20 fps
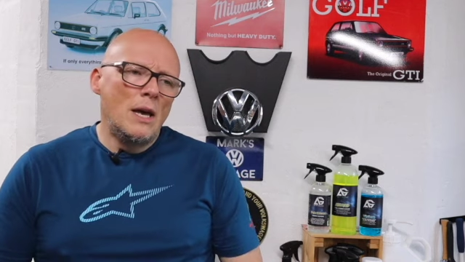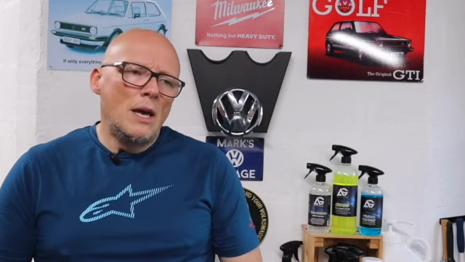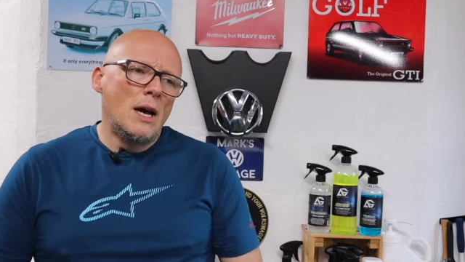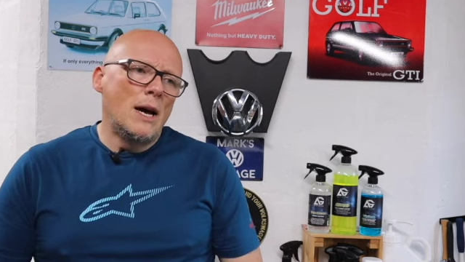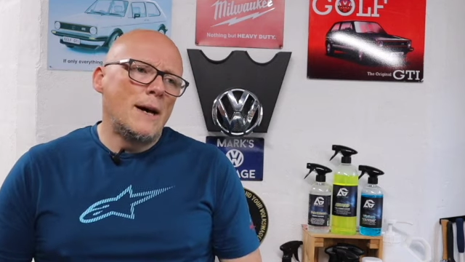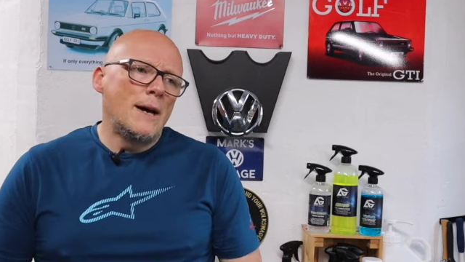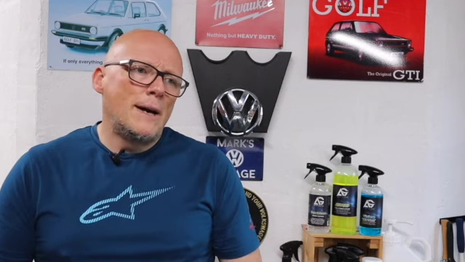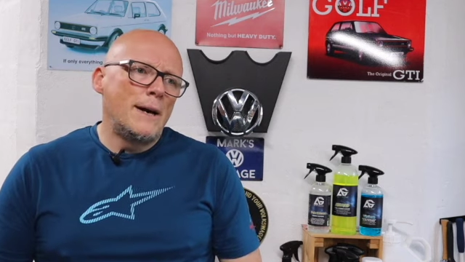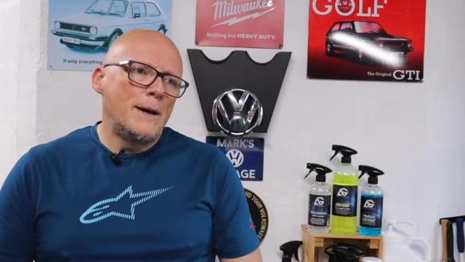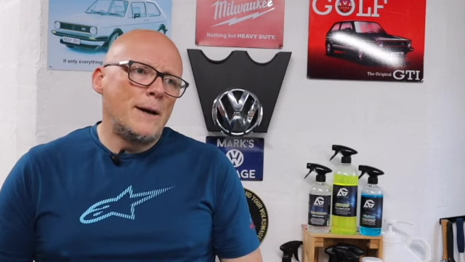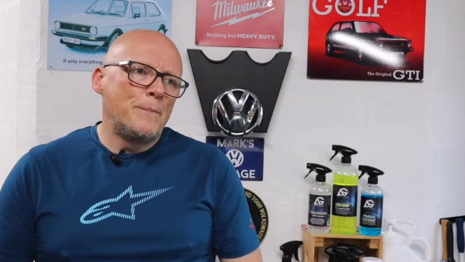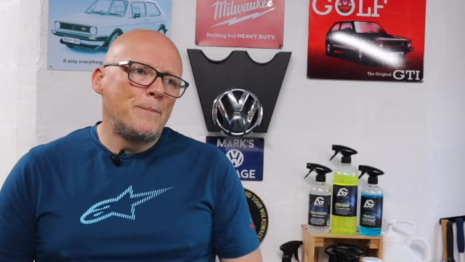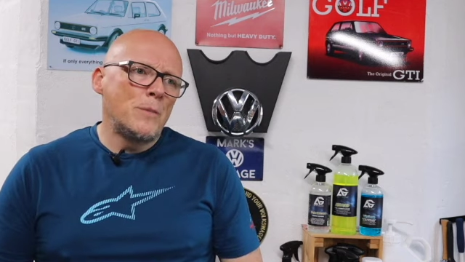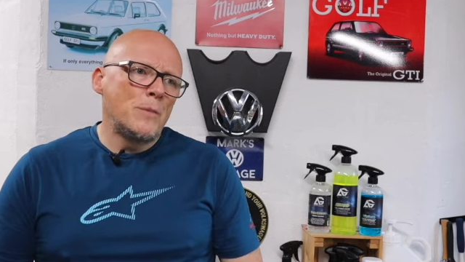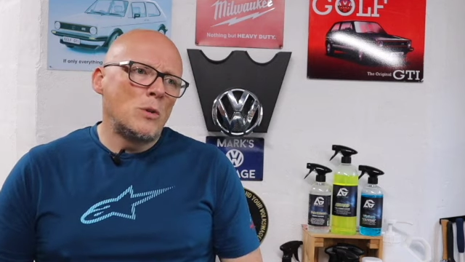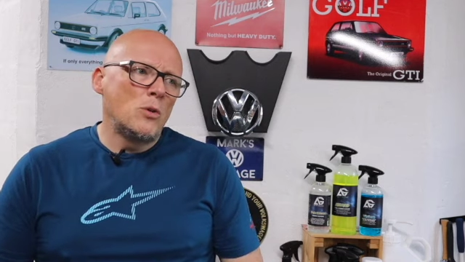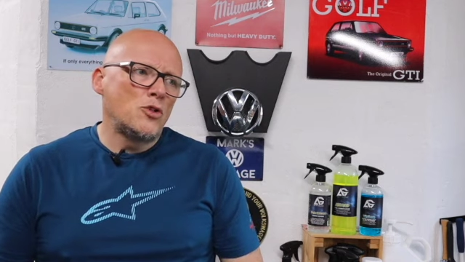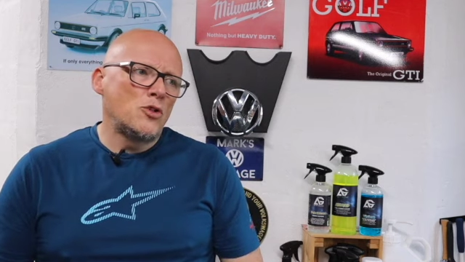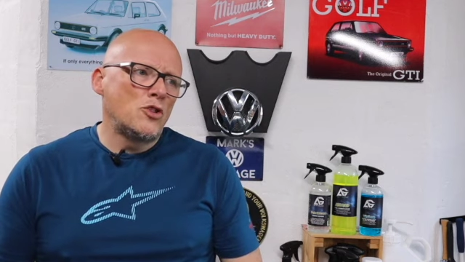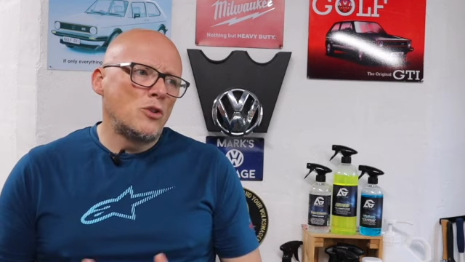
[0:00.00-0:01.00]

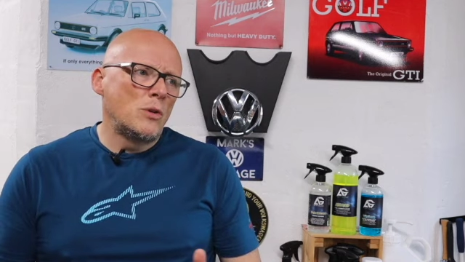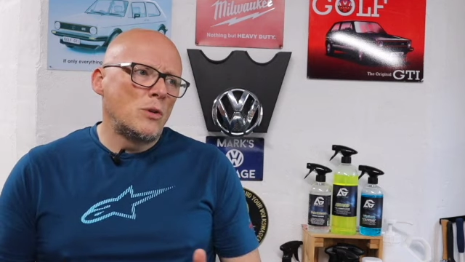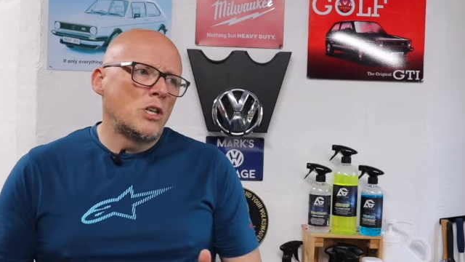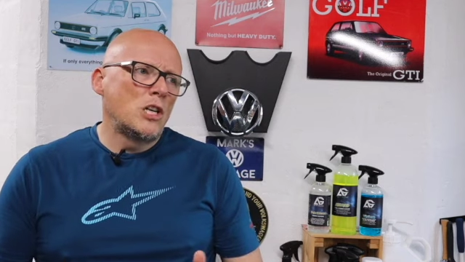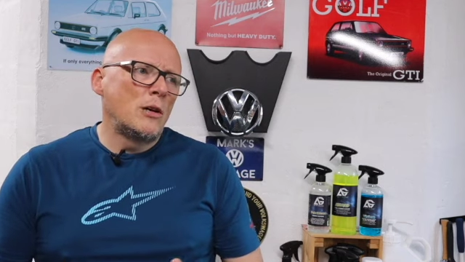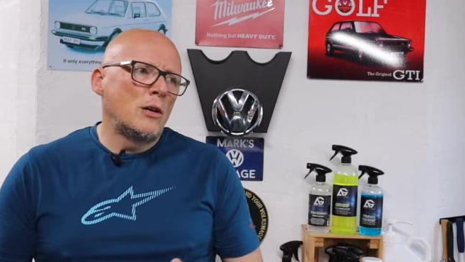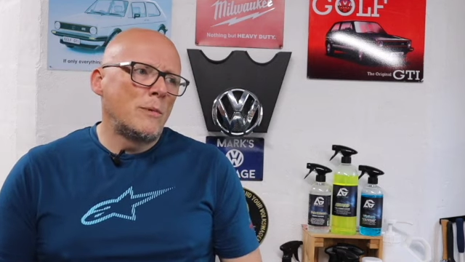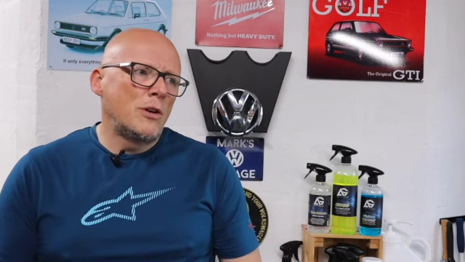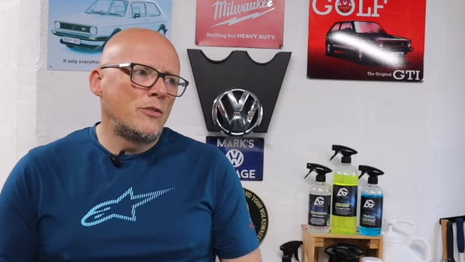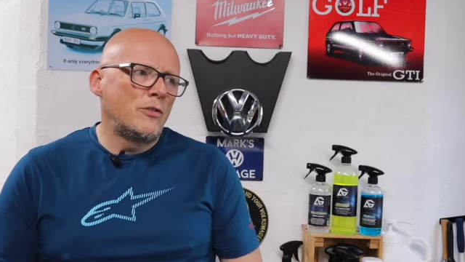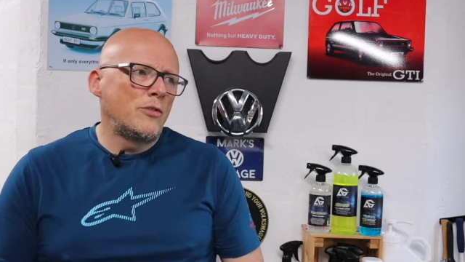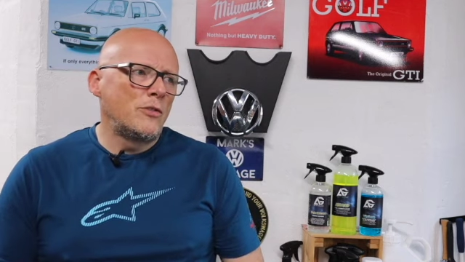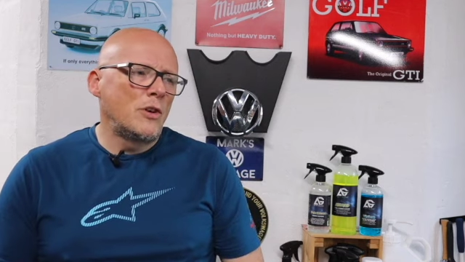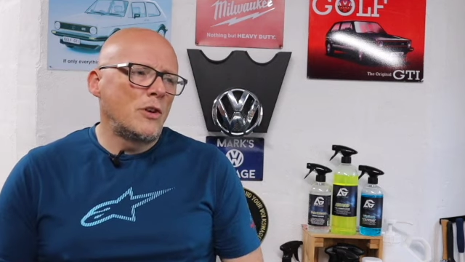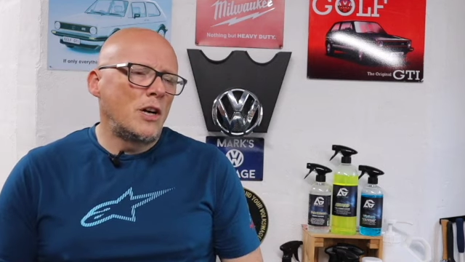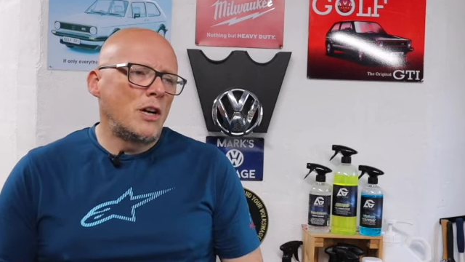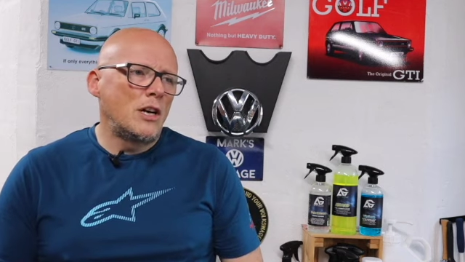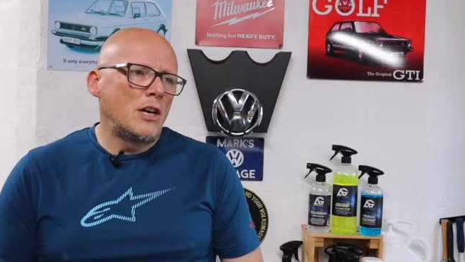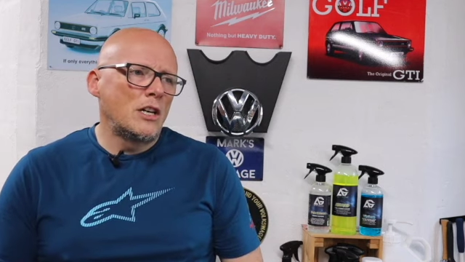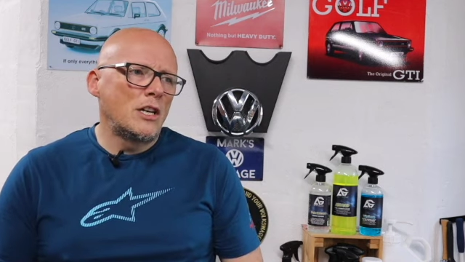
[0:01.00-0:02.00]
Not sure it will
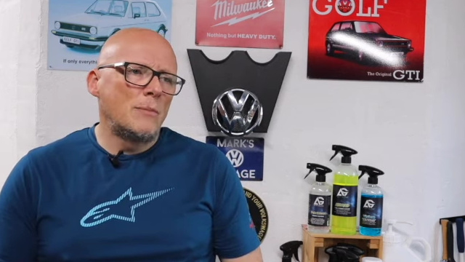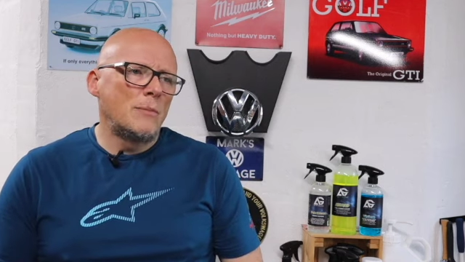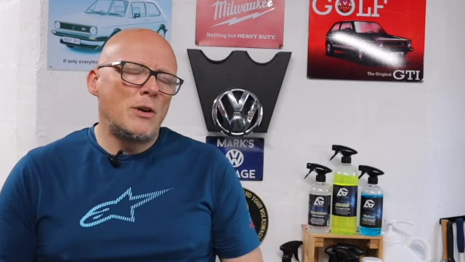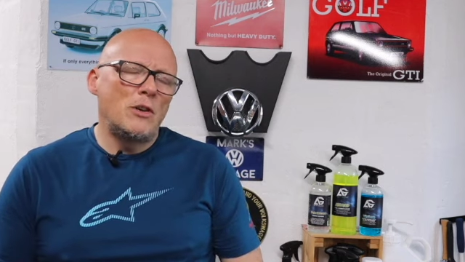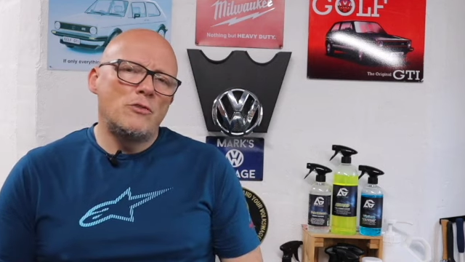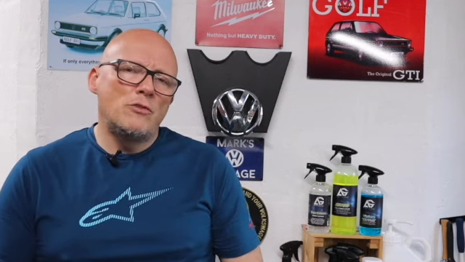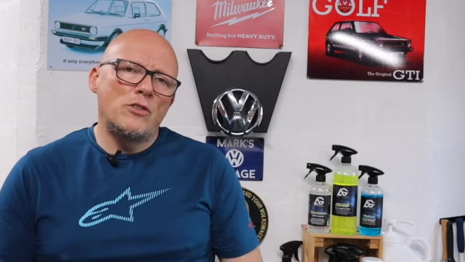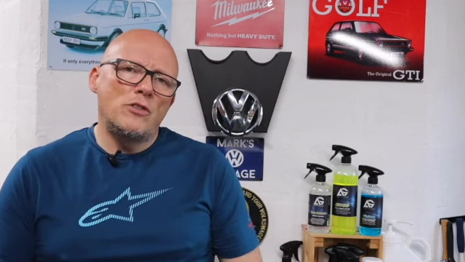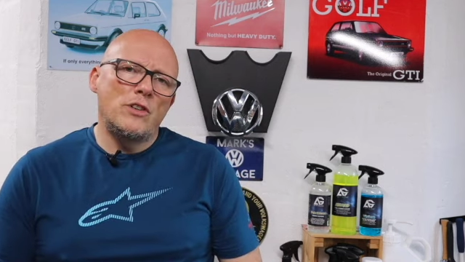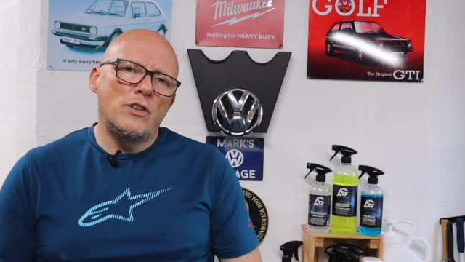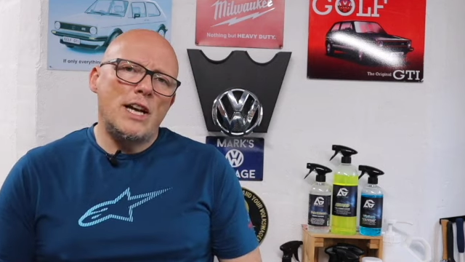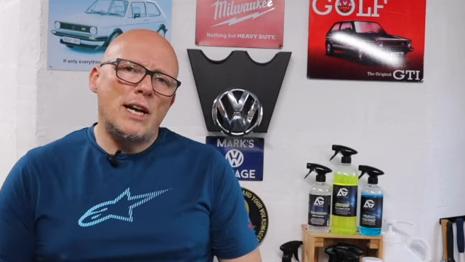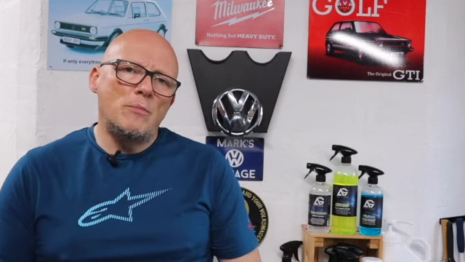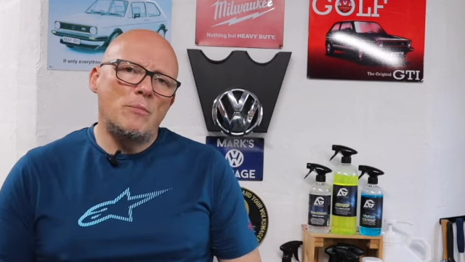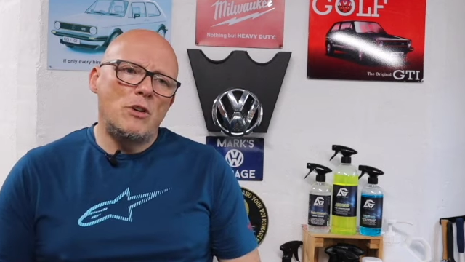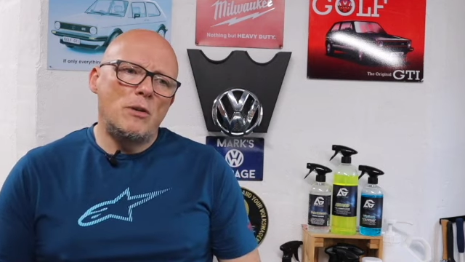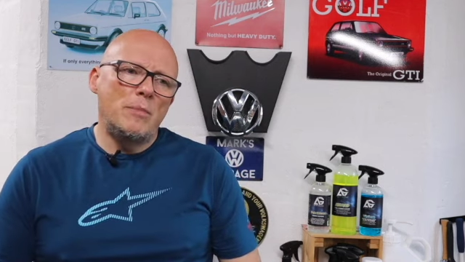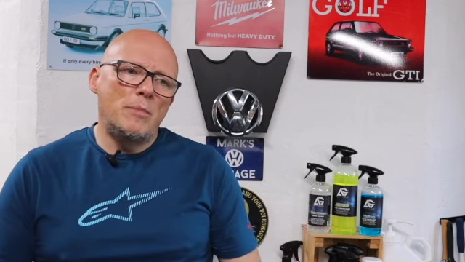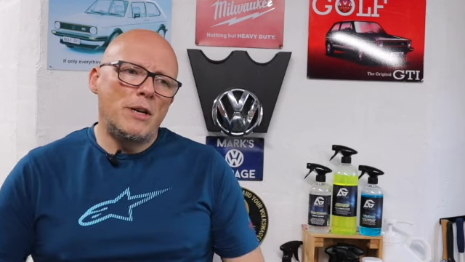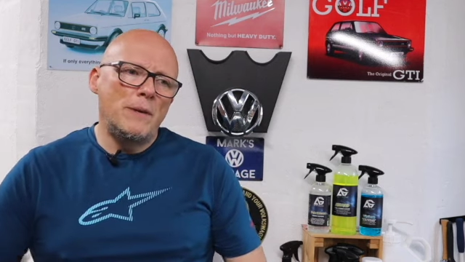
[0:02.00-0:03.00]
come over on the
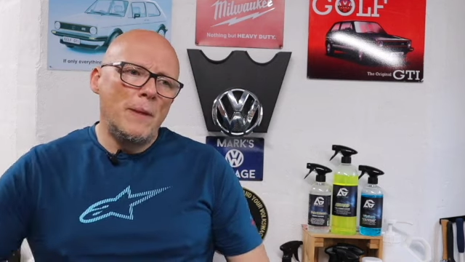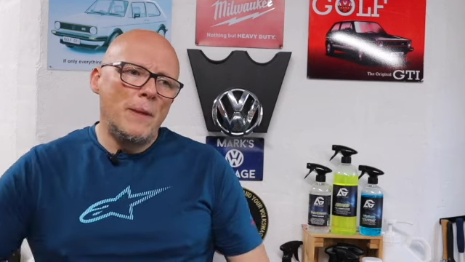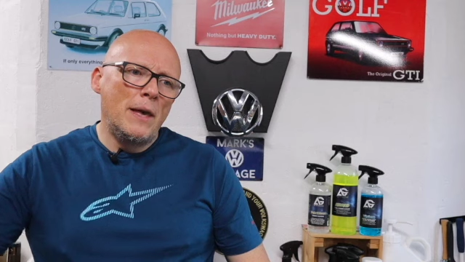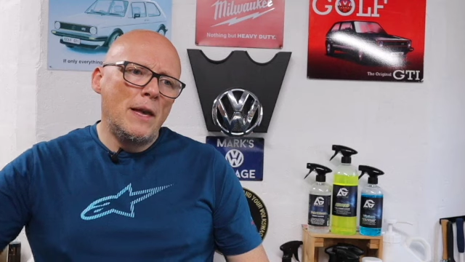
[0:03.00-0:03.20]
camera, but